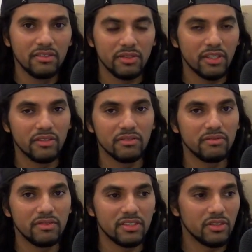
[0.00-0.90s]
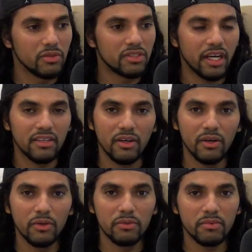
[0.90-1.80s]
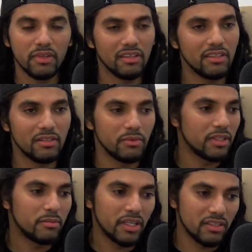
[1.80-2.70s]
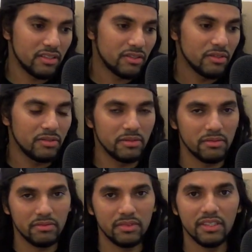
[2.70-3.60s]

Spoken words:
There's no sign of hope. Oh, what am I gonna do?